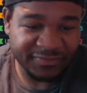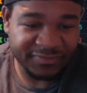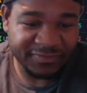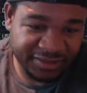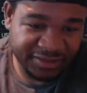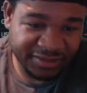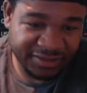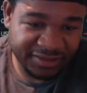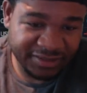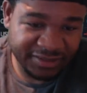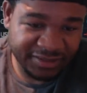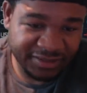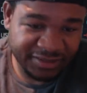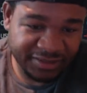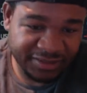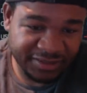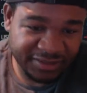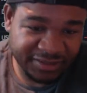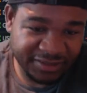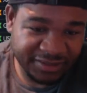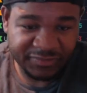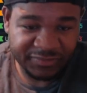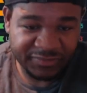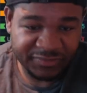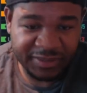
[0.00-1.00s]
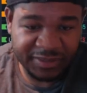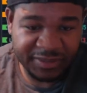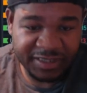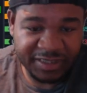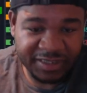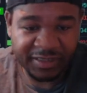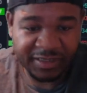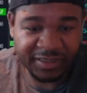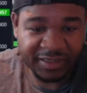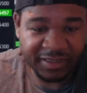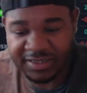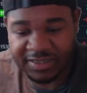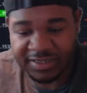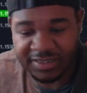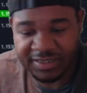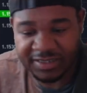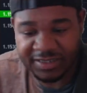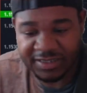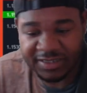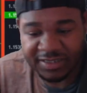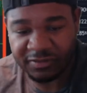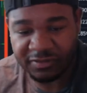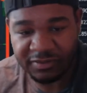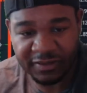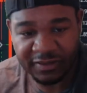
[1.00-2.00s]
So let me click this off
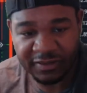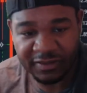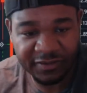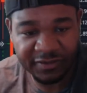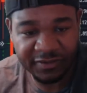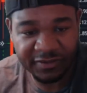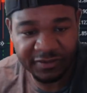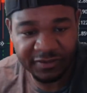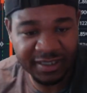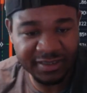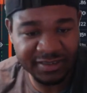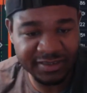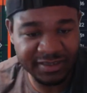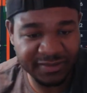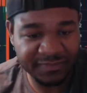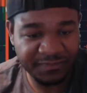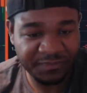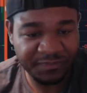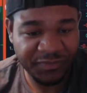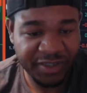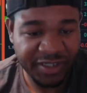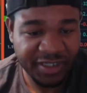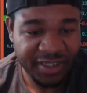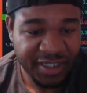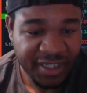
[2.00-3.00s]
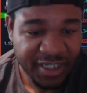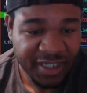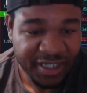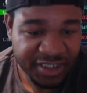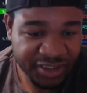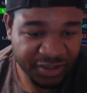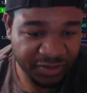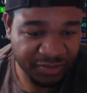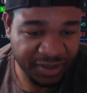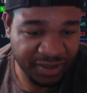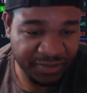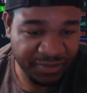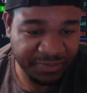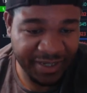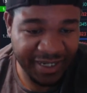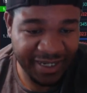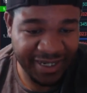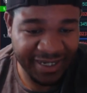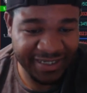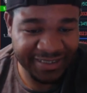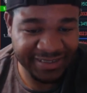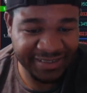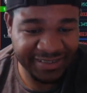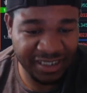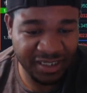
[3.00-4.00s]
real quick for you guys. So it
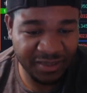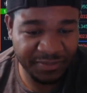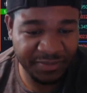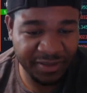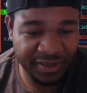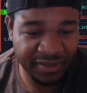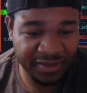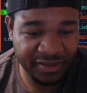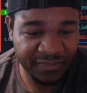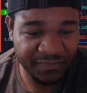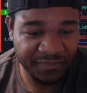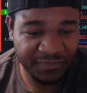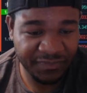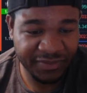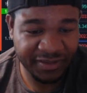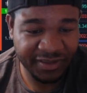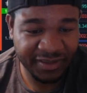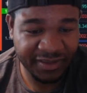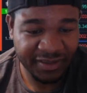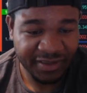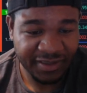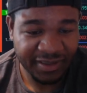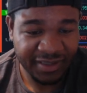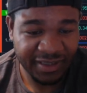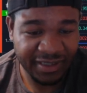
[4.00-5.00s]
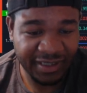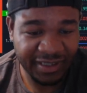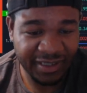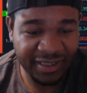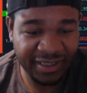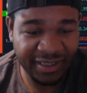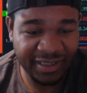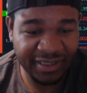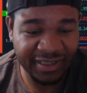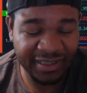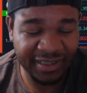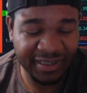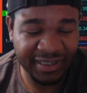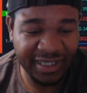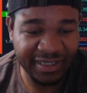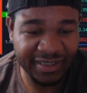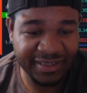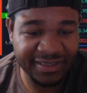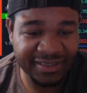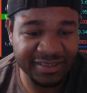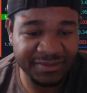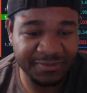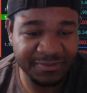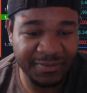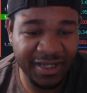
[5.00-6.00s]
passed up here, and that
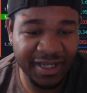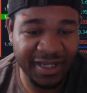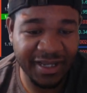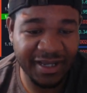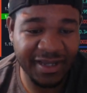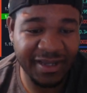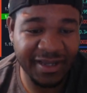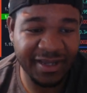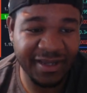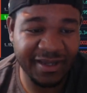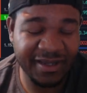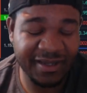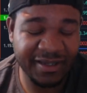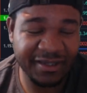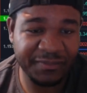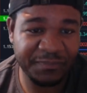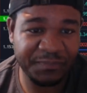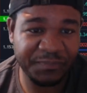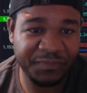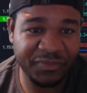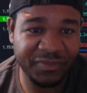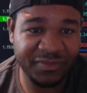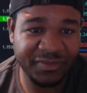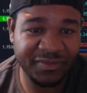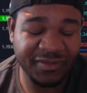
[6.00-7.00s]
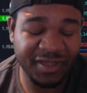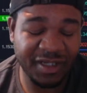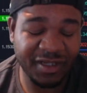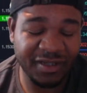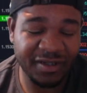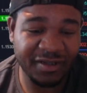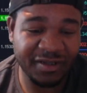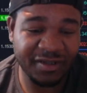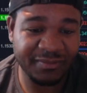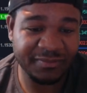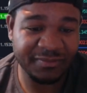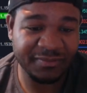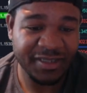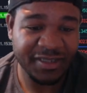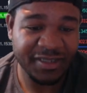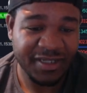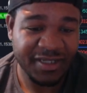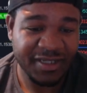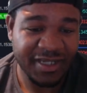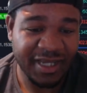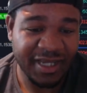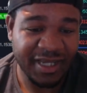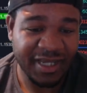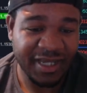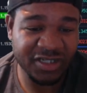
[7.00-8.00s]
is my
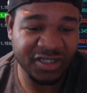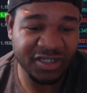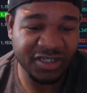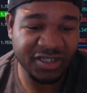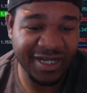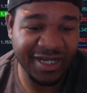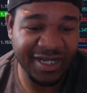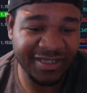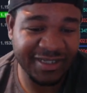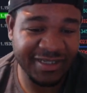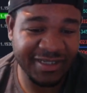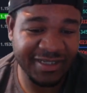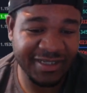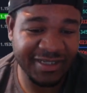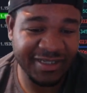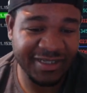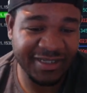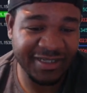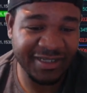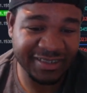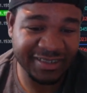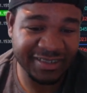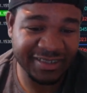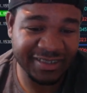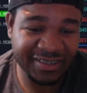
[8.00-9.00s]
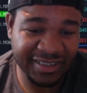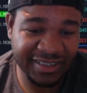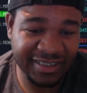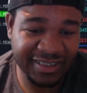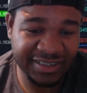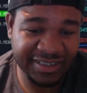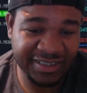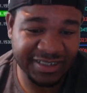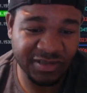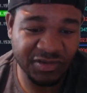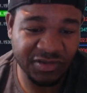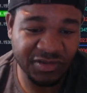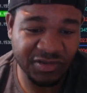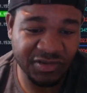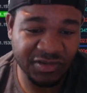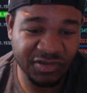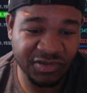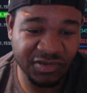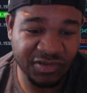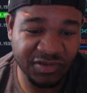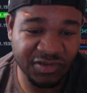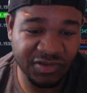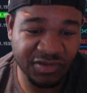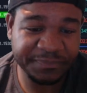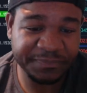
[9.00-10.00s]
initial idea that this thing is still
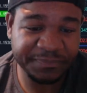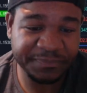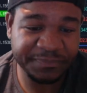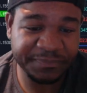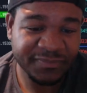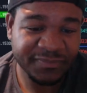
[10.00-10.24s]
going up.